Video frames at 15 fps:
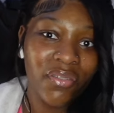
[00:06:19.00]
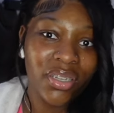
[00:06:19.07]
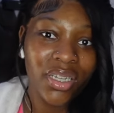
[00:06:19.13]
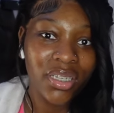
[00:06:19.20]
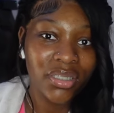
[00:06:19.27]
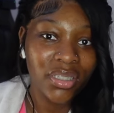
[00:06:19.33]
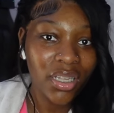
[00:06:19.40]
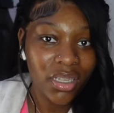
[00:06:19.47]
a
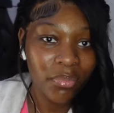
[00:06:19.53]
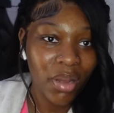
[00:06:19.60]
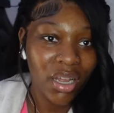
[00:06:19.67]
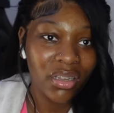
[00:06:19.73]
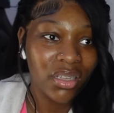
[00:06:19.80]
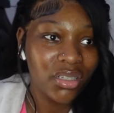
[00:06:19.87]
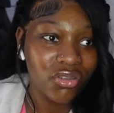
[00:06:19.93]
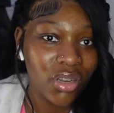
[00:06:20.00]
nigga say he
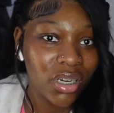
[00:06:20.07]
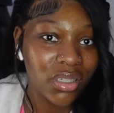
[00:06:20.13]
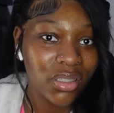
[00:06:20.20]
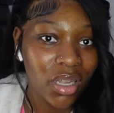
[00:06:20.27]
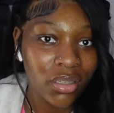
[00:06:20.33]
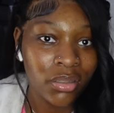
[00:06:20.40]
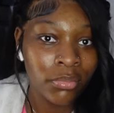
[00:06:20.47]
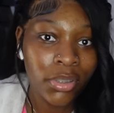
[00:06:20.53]
might he trying to
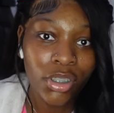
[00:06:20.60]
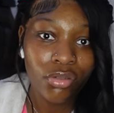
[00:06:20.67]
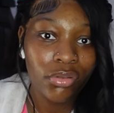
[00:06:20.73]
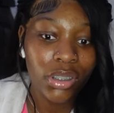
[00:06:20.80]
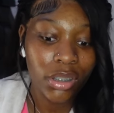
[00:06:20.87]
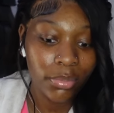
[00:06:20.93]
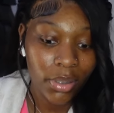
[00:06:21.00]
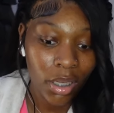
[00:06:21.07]
talk to me, you
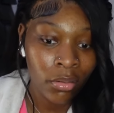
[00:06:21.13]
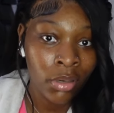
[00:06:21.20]
need to be on